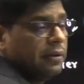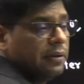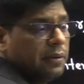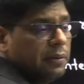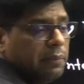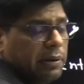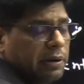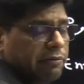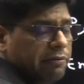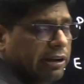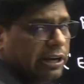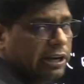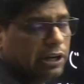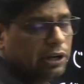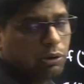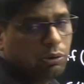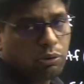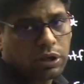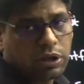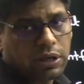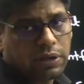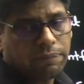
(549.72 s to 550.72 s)
Perfectly
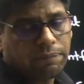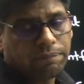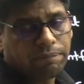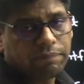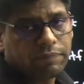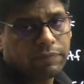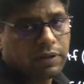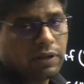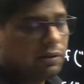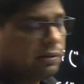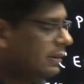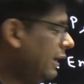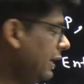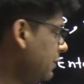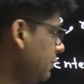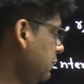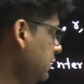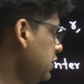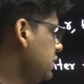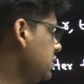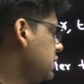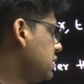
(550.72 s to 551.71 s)
okay. That
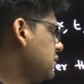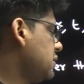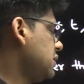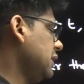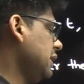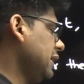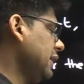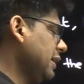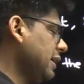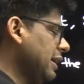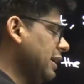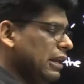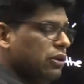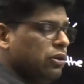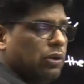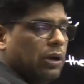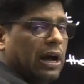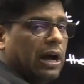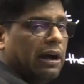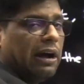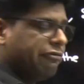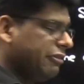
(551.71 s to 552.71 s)
means, sir,
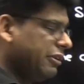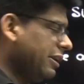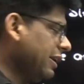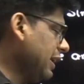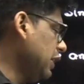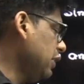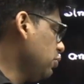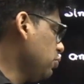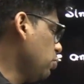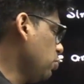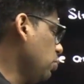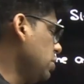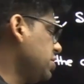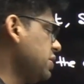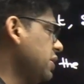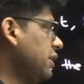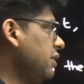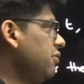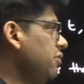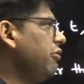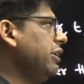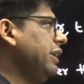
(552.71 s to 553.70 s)
after
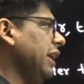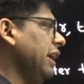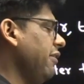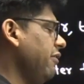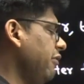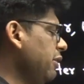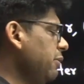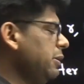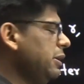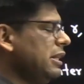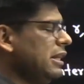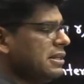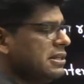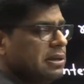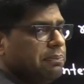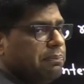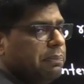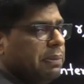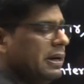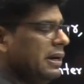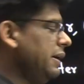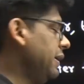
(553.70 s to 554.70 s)
calculation, whatever be the
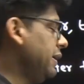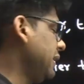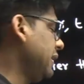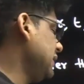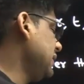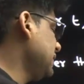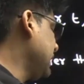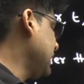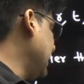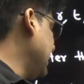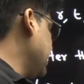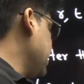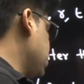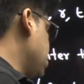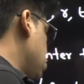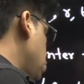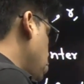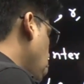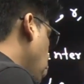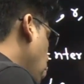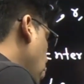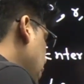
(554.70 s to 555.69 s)
simple interest get
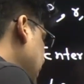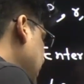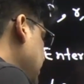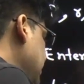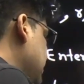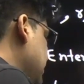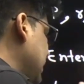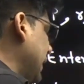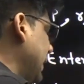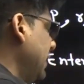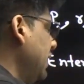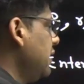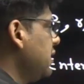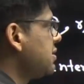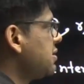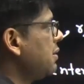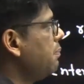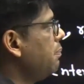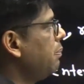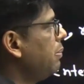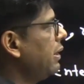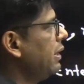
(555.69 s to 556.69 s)
stored inside the
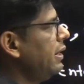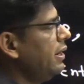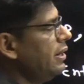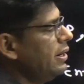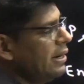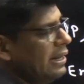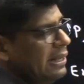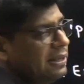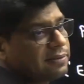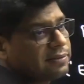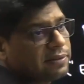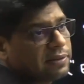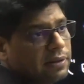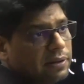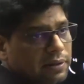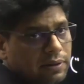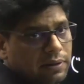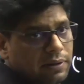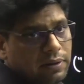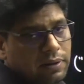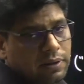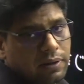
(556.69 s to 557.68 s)
simple interest
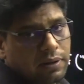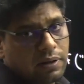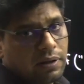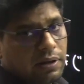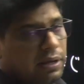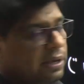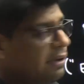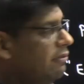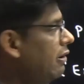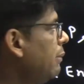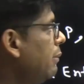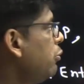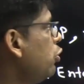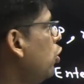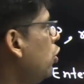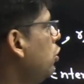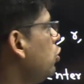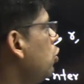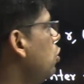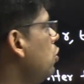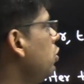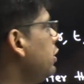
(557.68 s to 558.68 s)
if I am
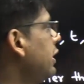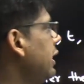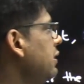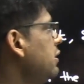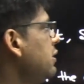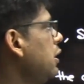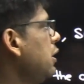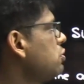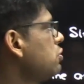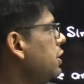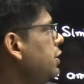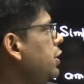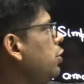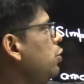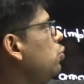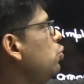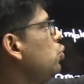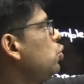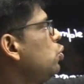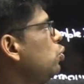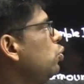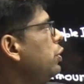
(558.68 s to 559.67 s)
not wrong, 10,000
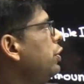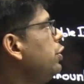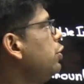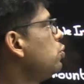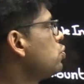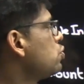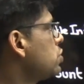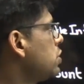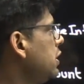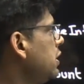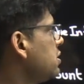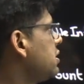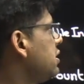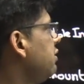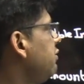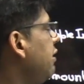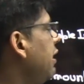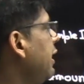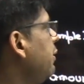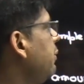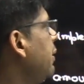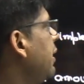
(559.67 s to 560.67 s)
into 2 into 6
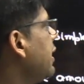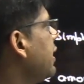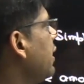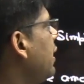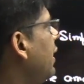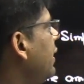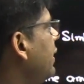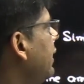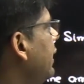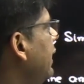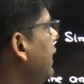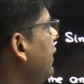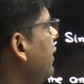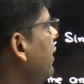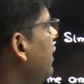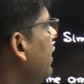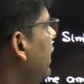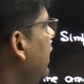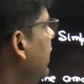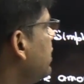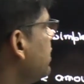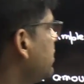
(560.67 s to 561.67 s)
divided by 100,
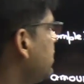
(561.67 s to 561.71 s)
it is